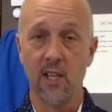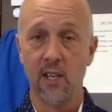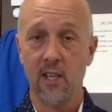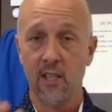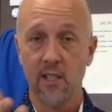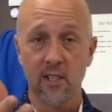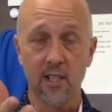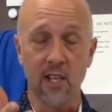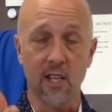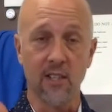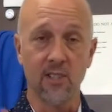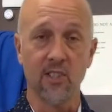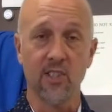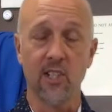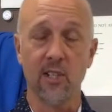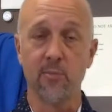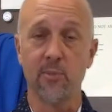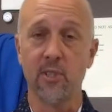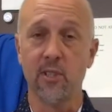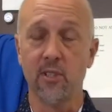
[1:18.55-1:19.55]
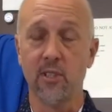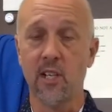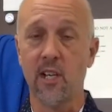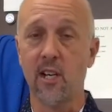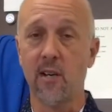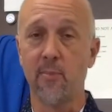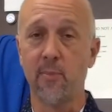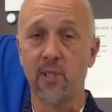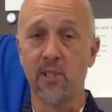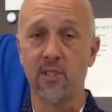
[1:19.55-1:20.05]
concepts and
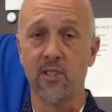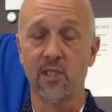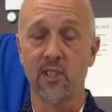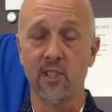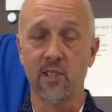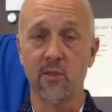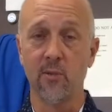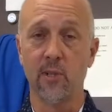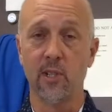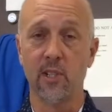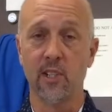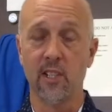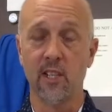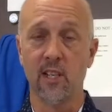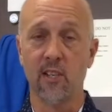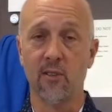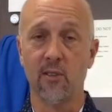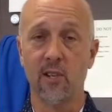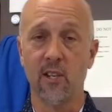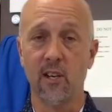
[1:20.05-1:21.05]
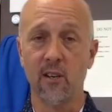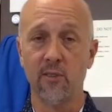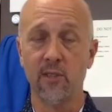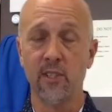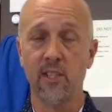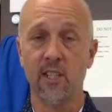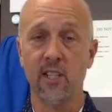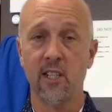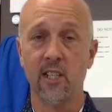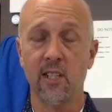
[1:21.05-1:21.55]
topics that you would encounter every
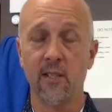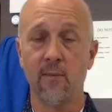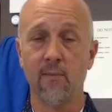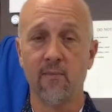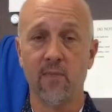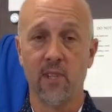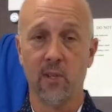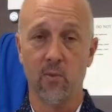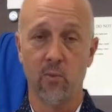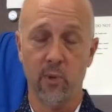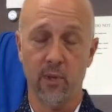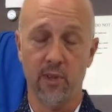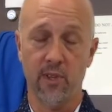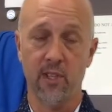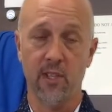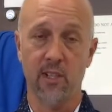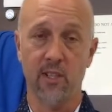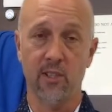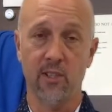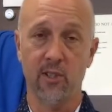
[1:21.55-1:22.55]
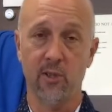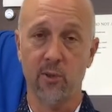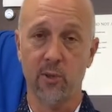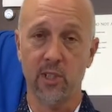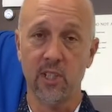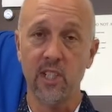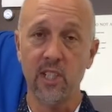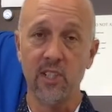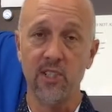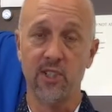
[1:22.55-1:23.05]
day within your
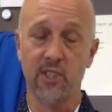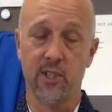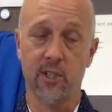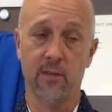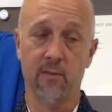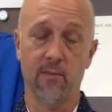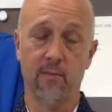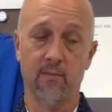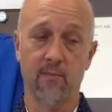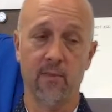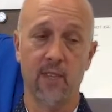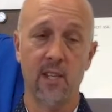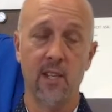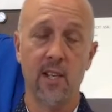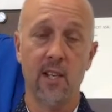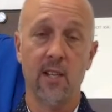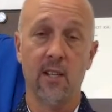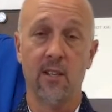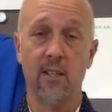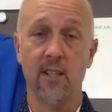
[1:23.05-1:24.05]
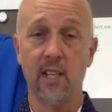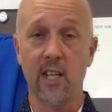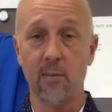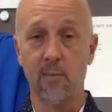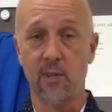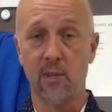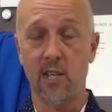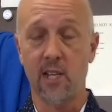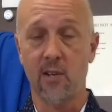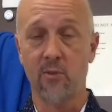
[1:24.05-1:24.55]
teaching. The name of
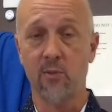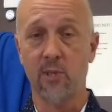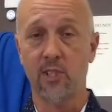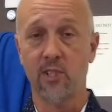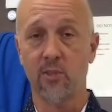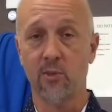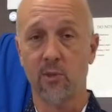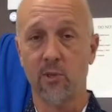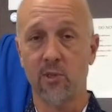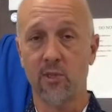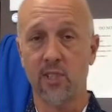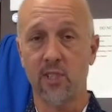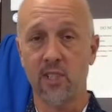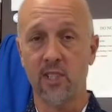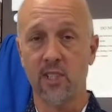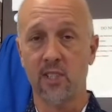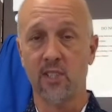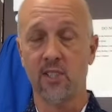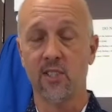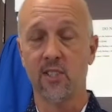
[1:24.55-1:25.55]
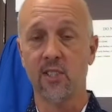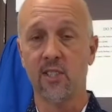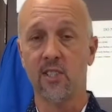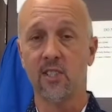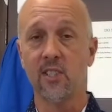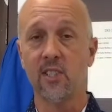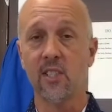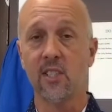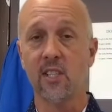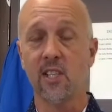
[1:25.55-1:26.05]
that resource is
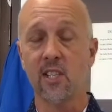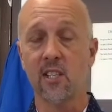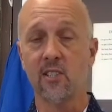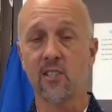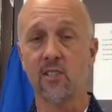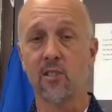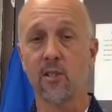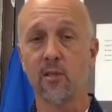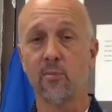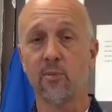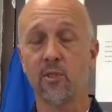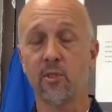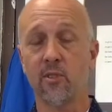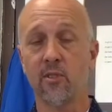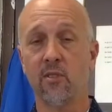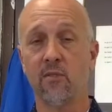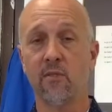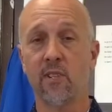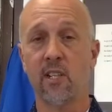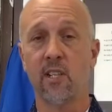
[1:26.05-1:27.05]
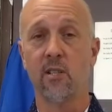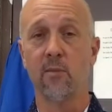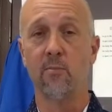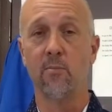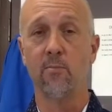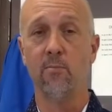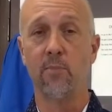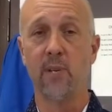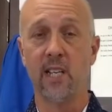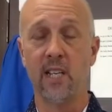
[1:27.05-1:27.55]
Listening Excerpts to Develop
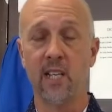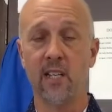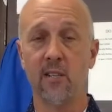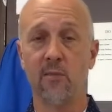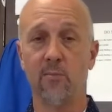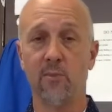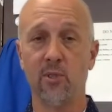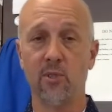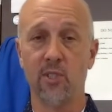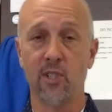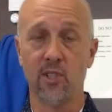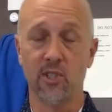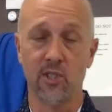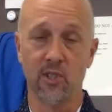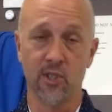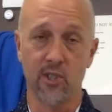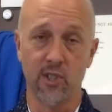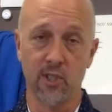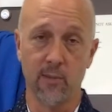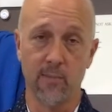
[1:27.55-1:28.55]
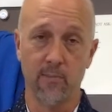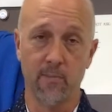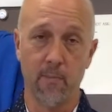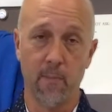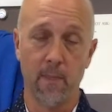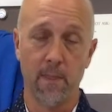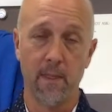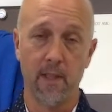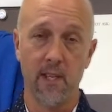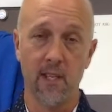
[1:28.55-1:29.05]
Band Musicianship,
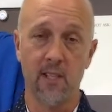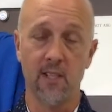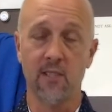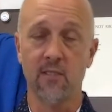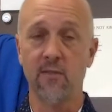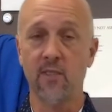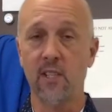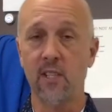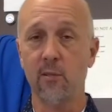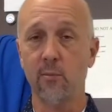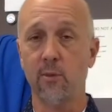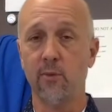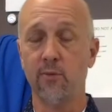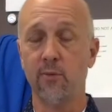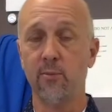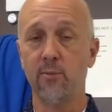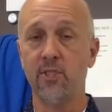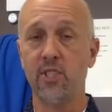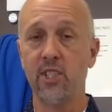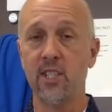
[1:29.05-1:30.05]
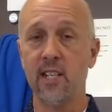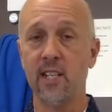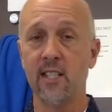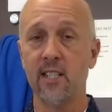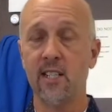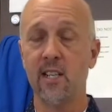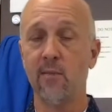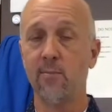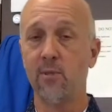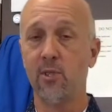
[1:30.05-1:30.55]
and it's available from
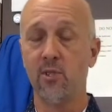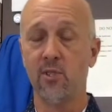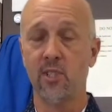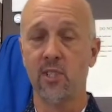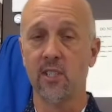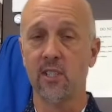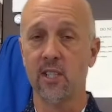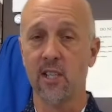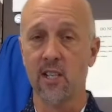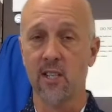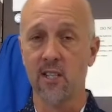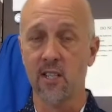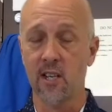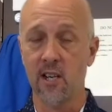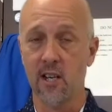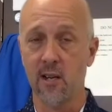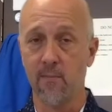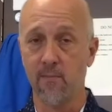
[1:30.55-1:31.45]
giamusic.com.